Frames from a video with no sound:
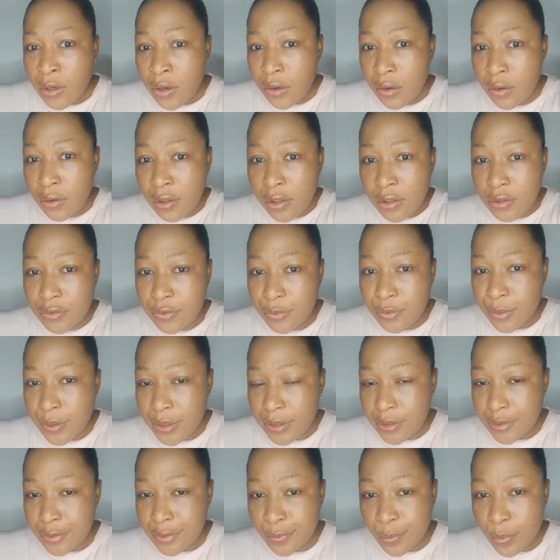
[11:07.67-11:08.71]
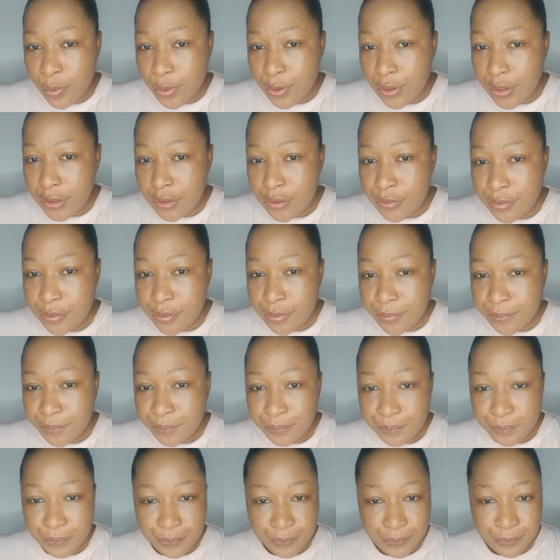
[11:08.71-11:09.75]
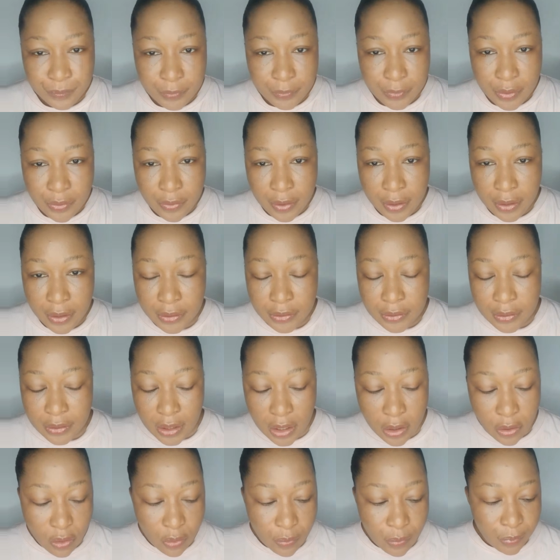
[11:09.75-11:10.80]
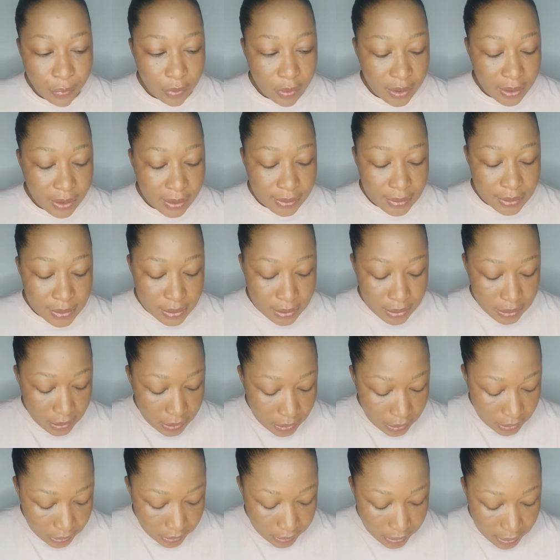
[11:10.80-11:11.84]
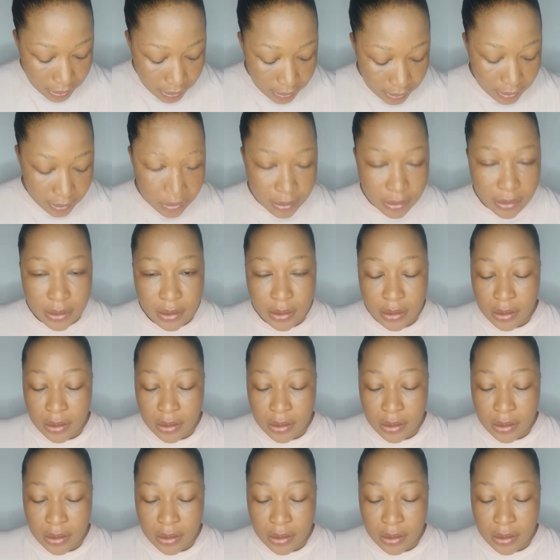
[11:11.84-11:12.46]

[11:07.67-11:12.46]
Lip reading: Okay, so at this point, all right, I hope you guys are seeing the line.